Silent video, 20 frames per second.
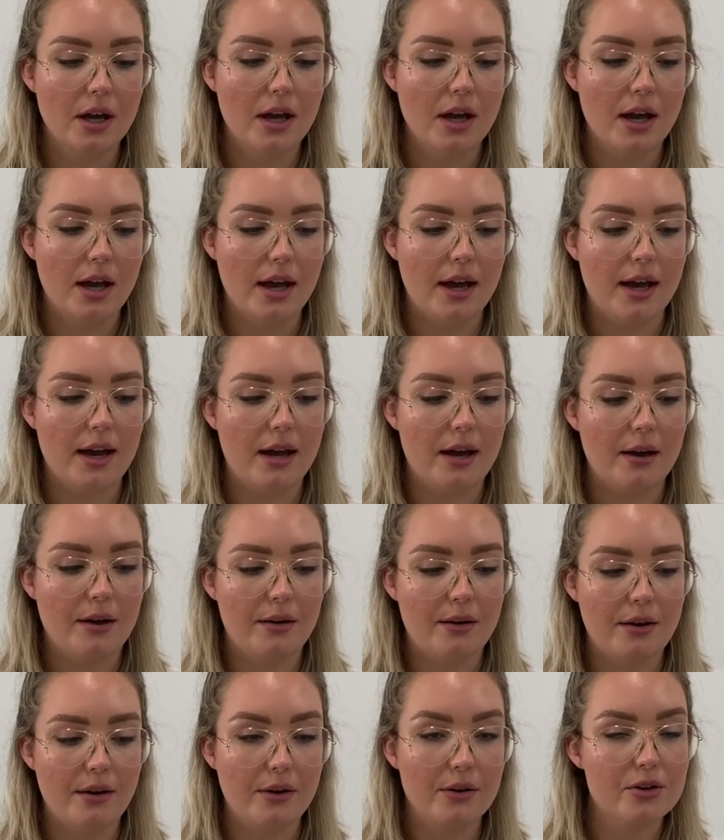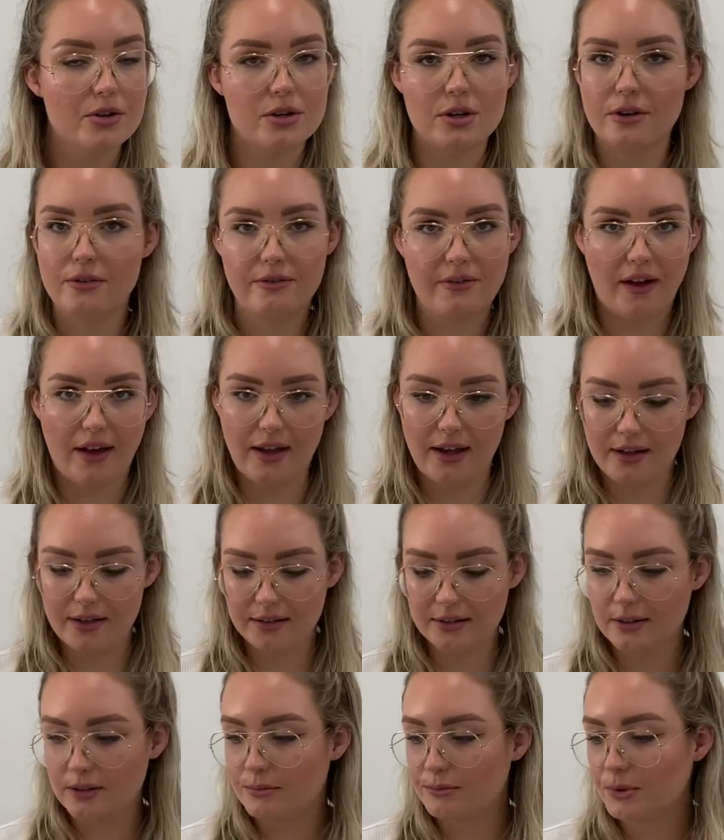oceanify it a
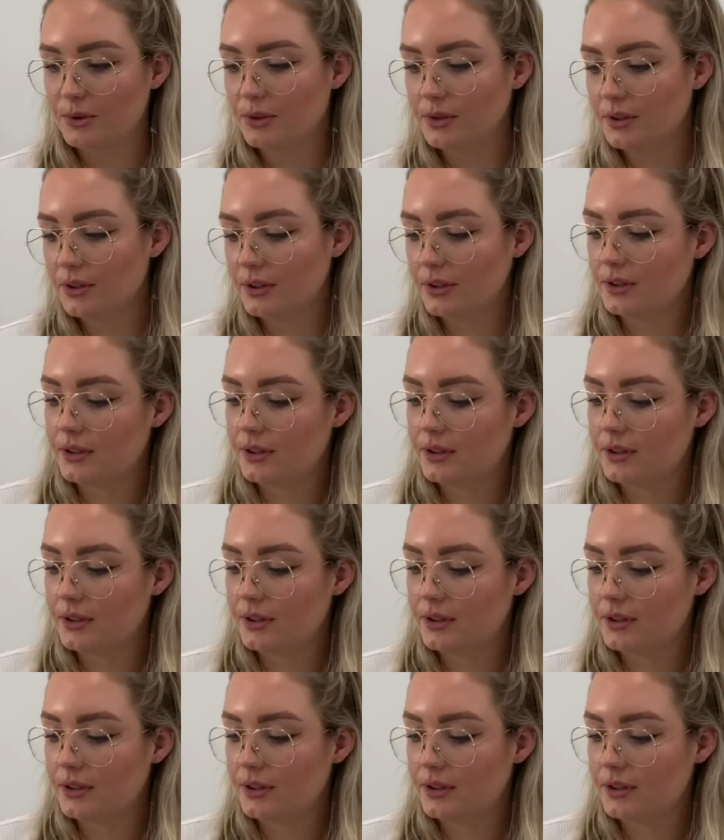little more.